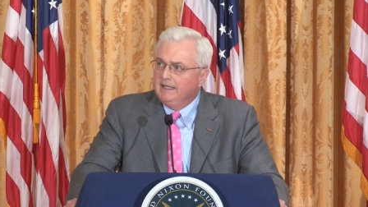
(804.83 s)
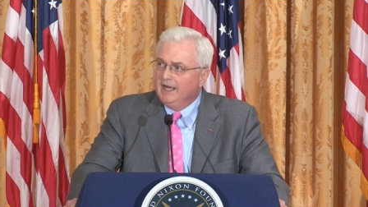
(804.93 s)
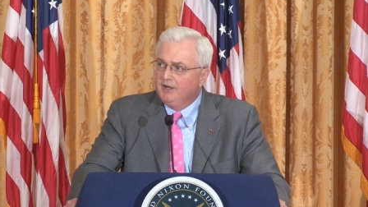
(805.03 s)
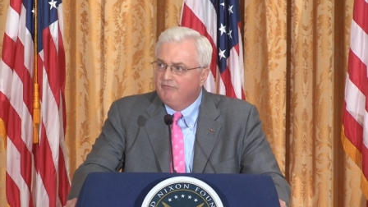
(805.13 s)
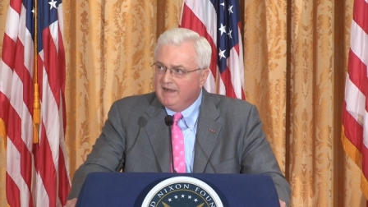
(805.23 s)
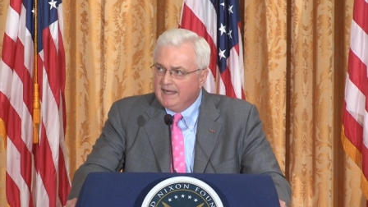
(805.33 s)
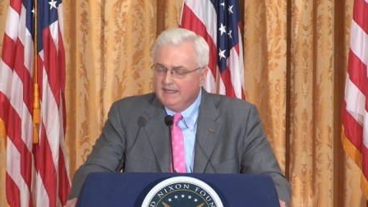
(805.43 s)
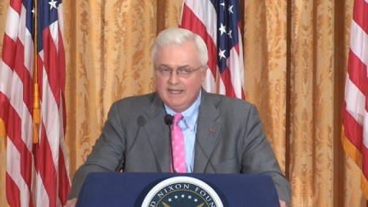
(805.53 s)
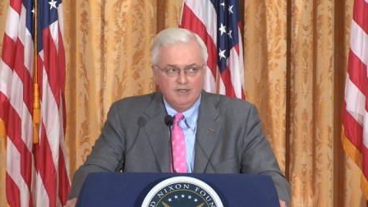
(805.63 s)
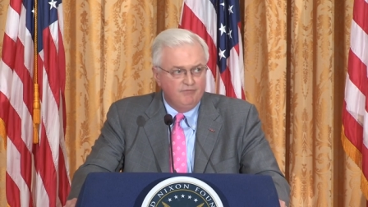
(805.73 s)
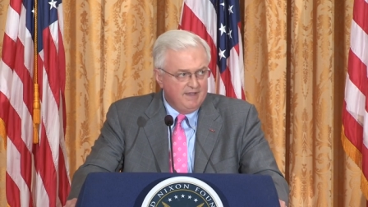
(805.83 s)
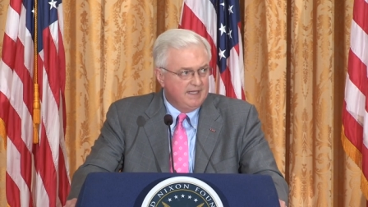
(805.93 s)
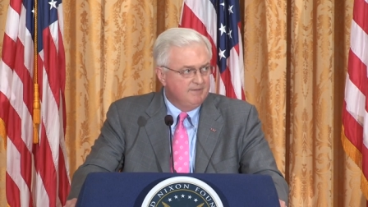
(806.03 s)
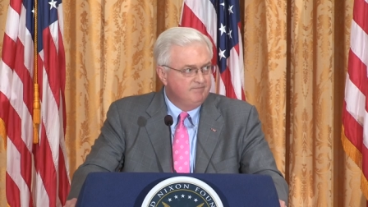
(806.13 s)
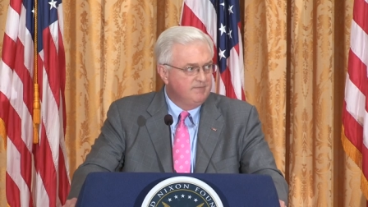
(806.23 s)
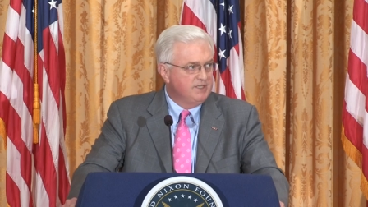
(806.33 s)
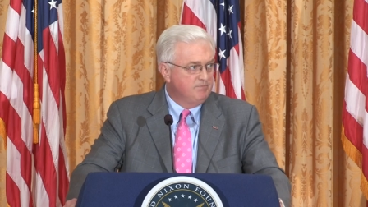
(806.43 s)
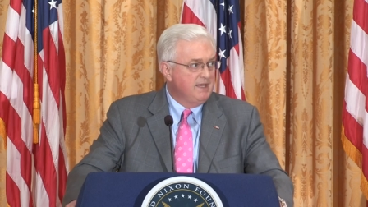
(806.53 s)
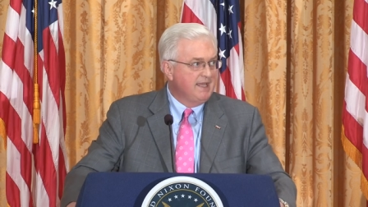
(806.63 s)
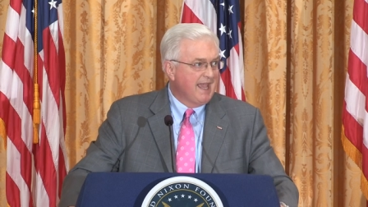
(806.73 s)
how to Fight It and Defeat It is
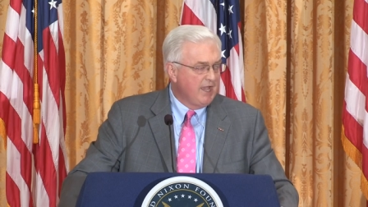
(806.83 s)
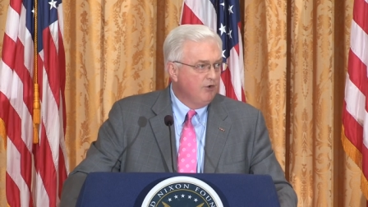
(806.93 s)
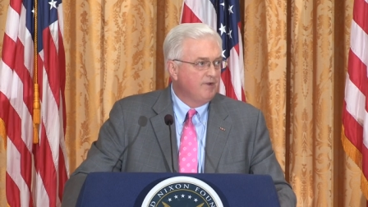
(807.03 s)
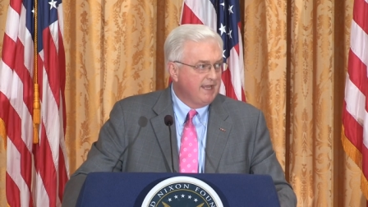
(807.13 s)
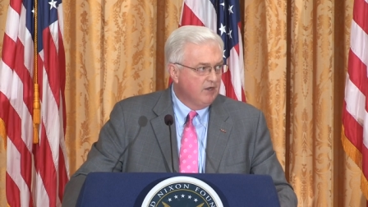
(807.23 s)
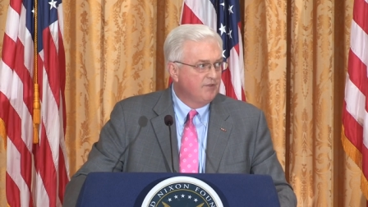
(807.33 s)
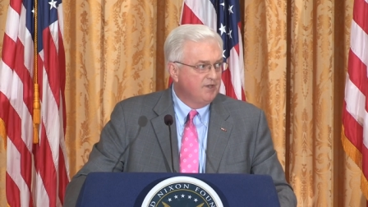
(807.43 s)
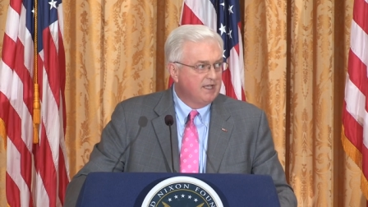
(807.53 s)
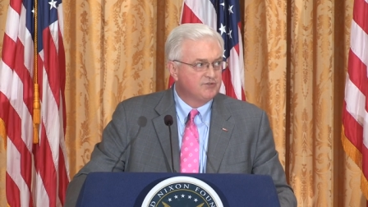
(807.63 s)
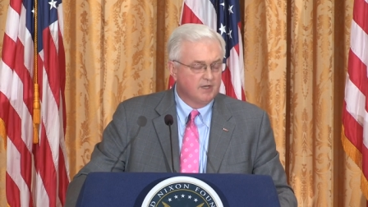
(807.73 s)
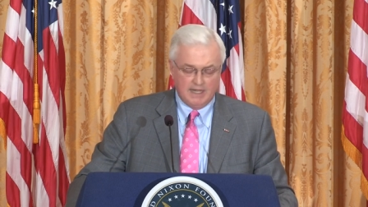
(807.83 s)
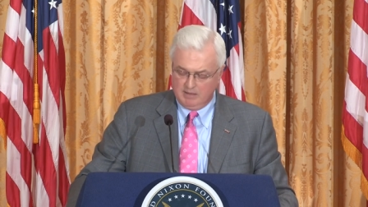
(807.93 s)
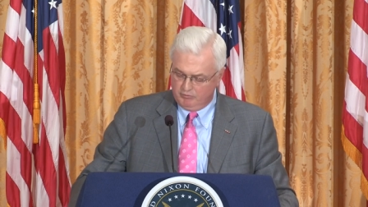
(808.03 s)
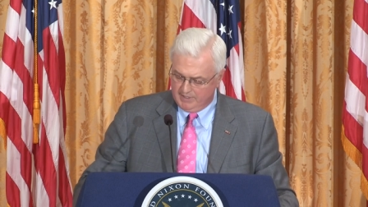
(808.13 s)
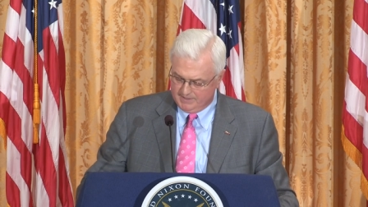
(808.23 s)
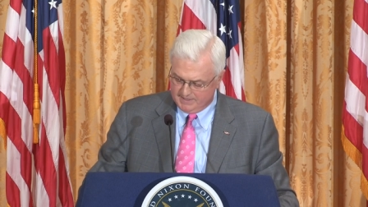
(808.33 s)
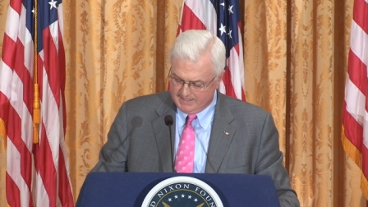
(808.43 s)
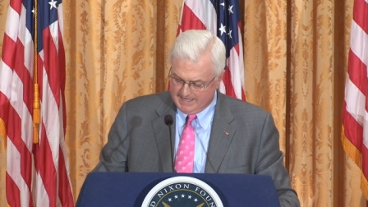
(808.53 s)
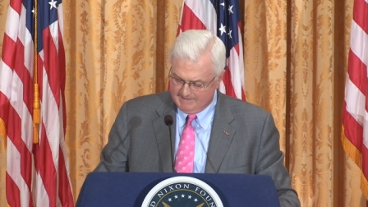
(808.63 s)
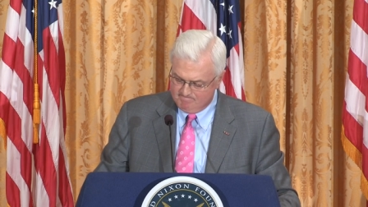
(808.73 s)
being held here at the Nixon Library
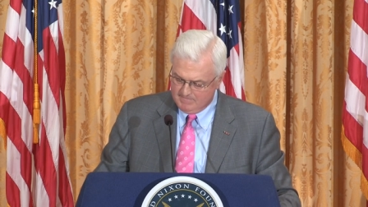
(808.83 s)
tonight.